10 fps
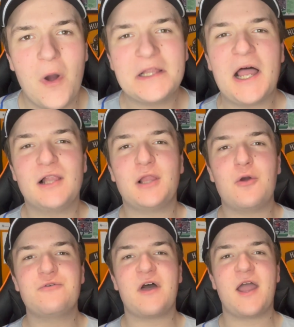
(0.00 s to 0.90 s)
Well,
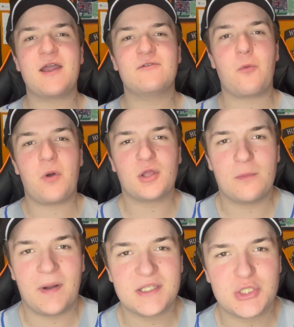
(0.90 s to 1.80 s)
hello there and
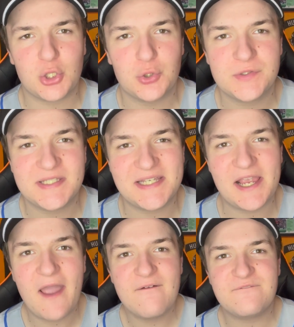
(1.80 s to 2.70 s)
welcome back to the Hull
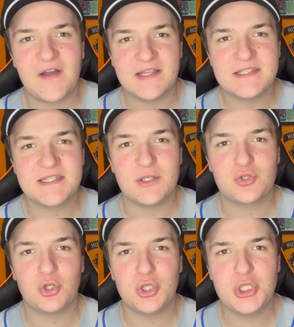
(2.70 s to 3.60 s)
City Fan
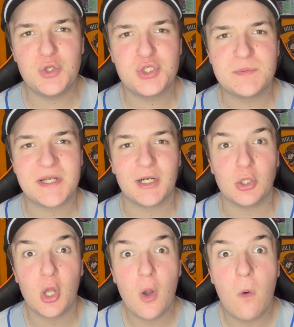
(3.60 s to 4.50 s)
Central YouTube
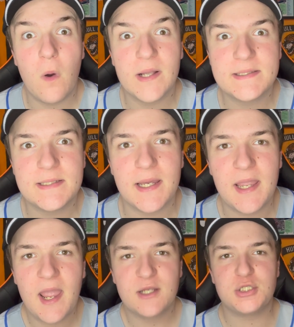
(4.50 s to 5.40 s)
channel, where
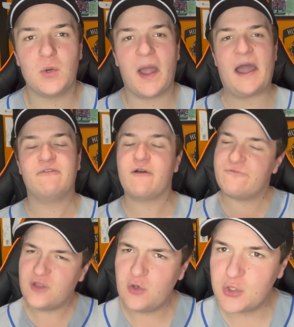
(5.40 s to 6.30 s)
today do have a
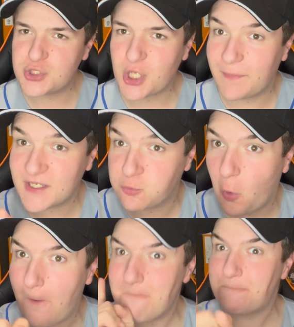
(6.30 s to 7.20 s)
few news topics,
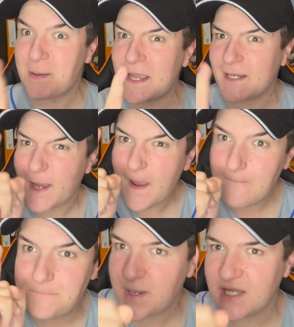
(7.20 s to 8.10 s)
one big
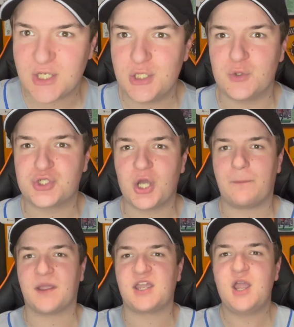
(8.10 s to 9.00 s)
news
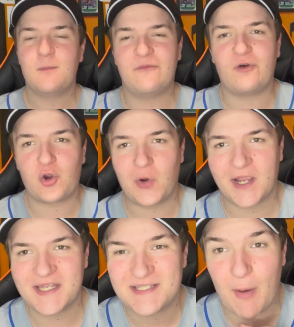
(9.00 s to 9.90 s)
topic before I
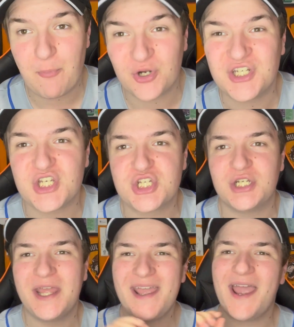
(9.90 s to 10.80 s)
crack into my
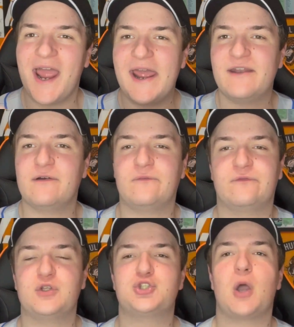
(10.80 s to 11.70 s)
prediction ahead
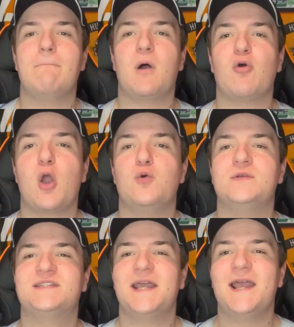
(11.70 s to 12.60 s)
of tomorrow's